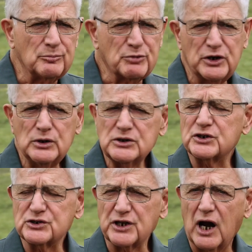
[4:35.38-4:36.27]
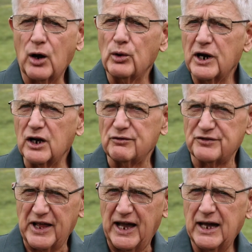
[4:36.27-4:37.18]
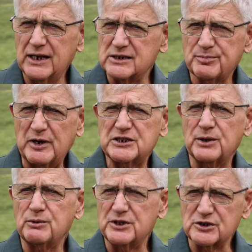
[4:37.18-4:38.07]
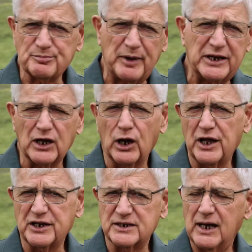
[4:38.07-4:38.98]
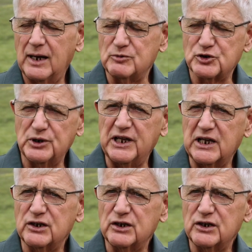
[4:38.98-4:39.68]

producers are aware of that, especially when they're spending a lot of time treating